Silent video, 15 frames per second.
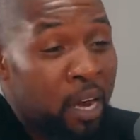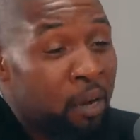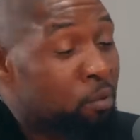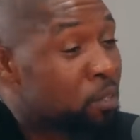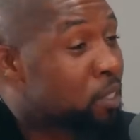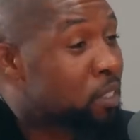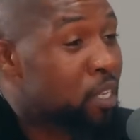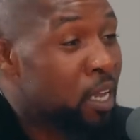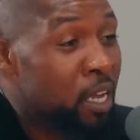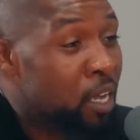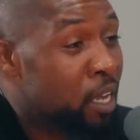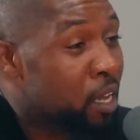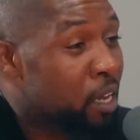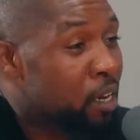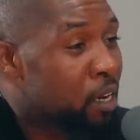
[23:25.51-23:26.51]
it was
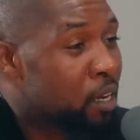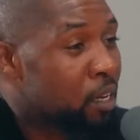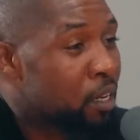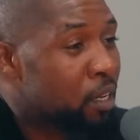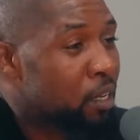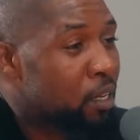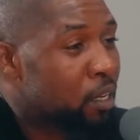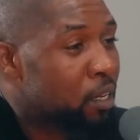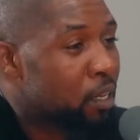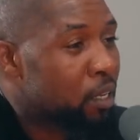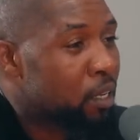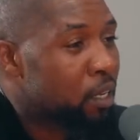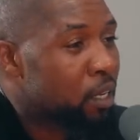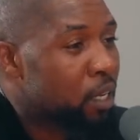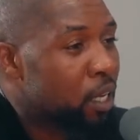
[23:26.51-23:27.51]
thinking,
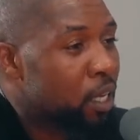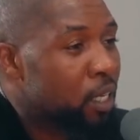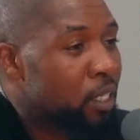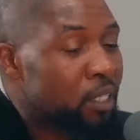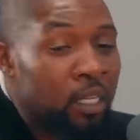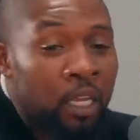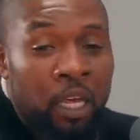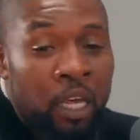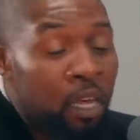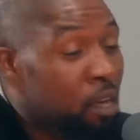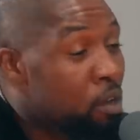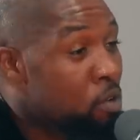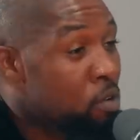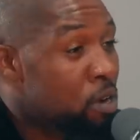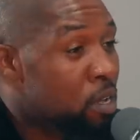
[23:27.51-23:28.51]
is
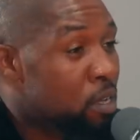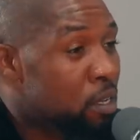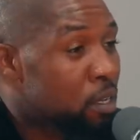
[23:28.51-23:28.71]
healed.